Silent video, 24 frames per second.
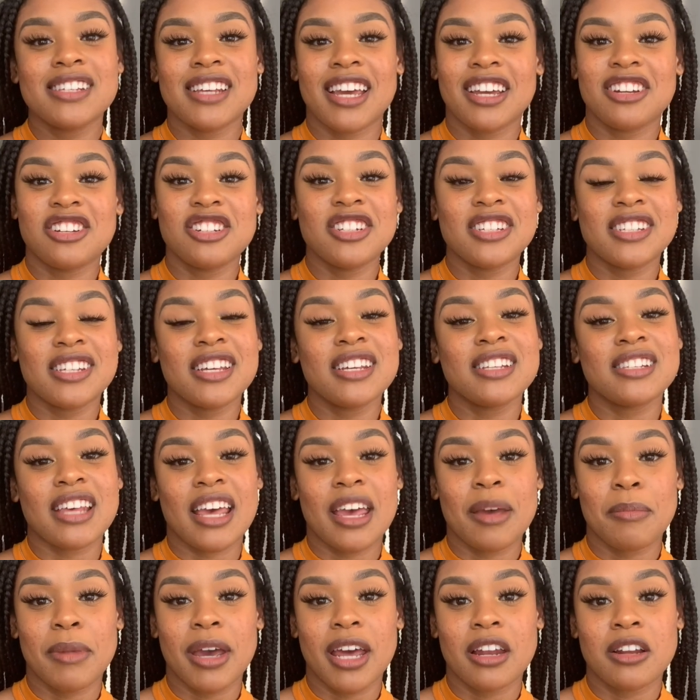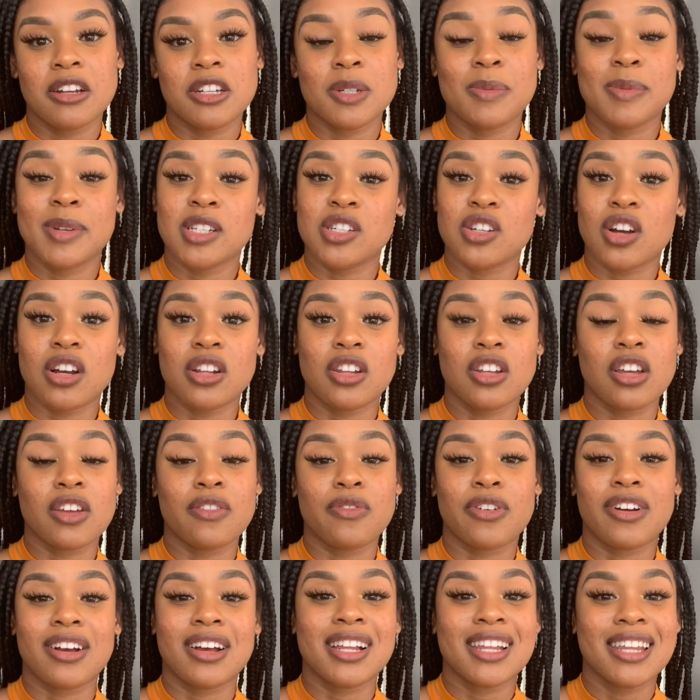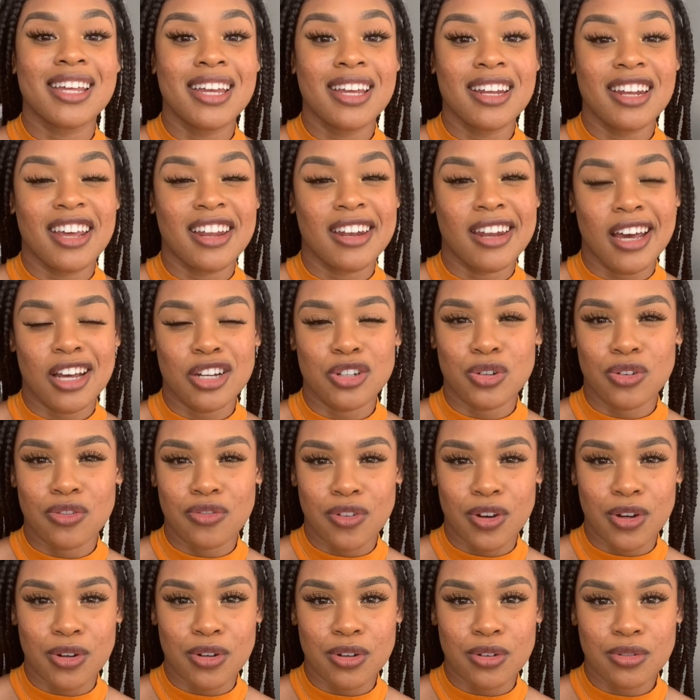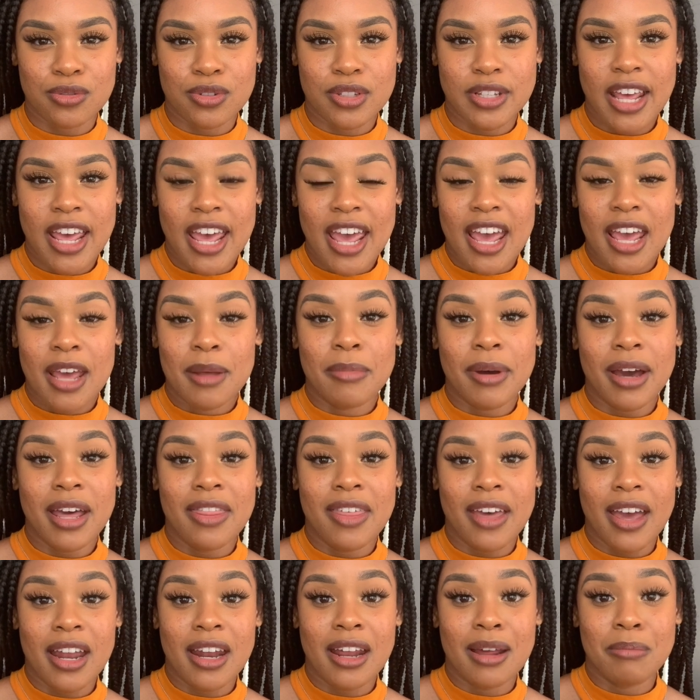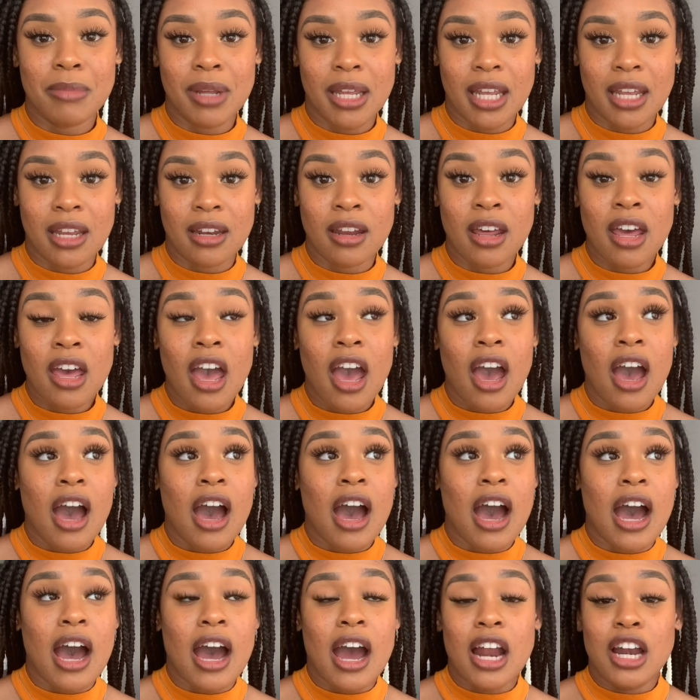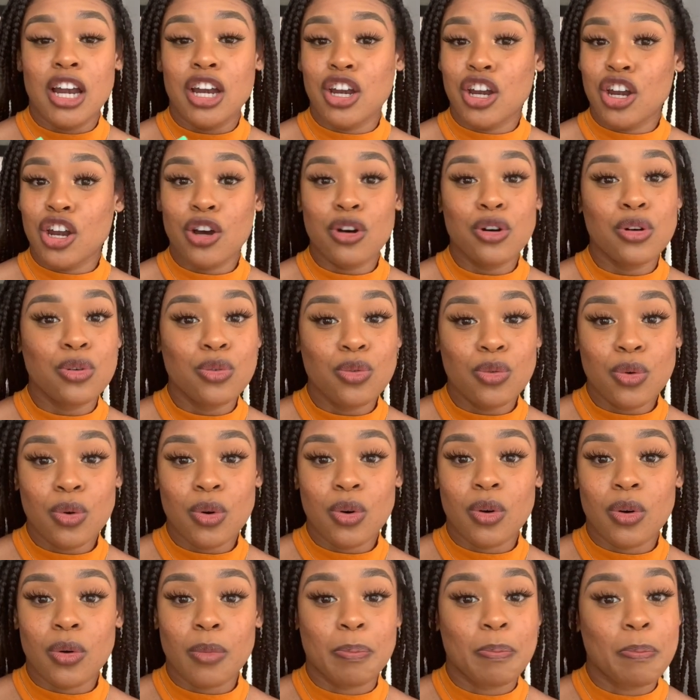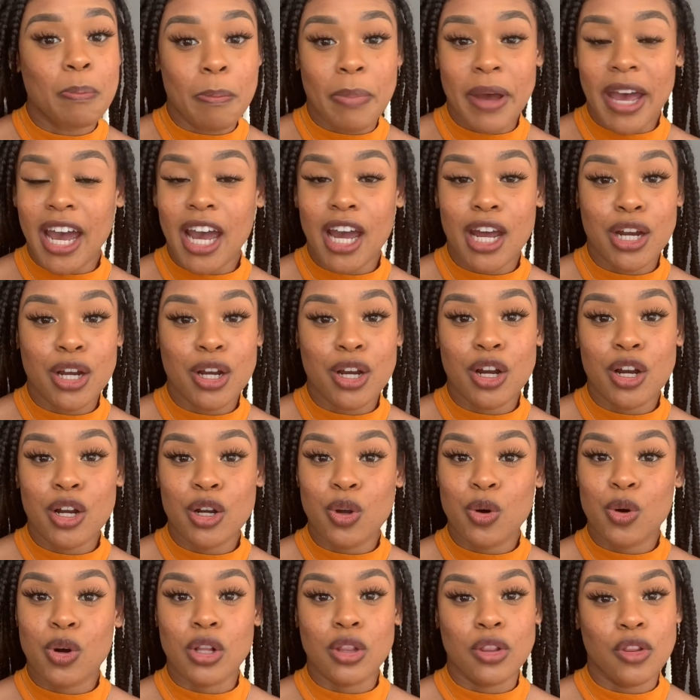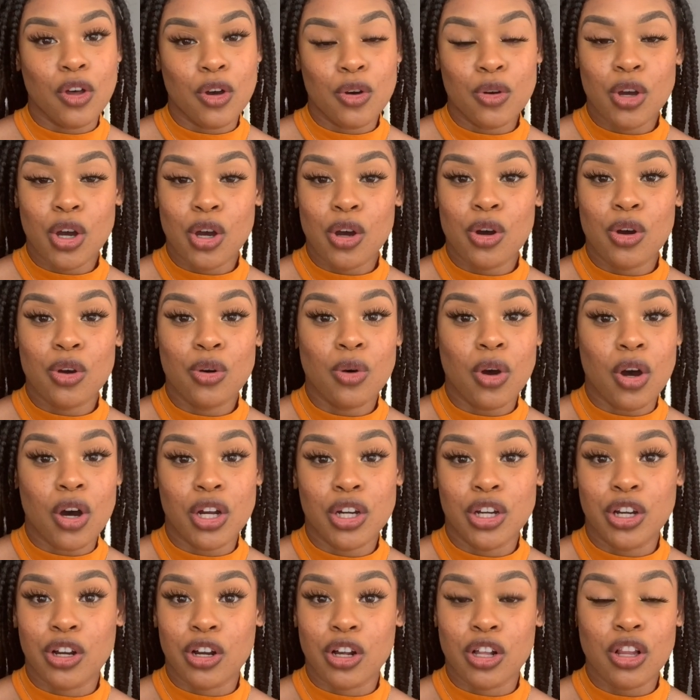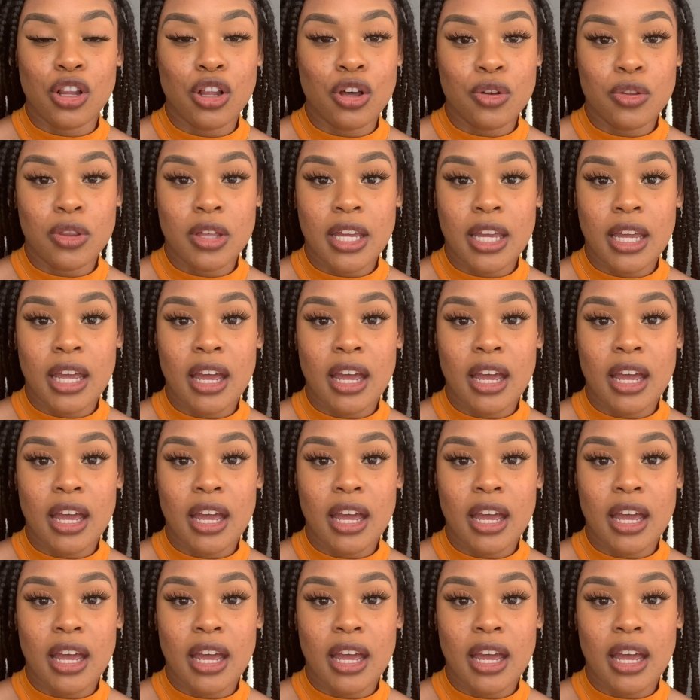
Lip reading: agencies and managements are looking for clean and natural photos. And by that, I mean no pattern or logo on your clothing.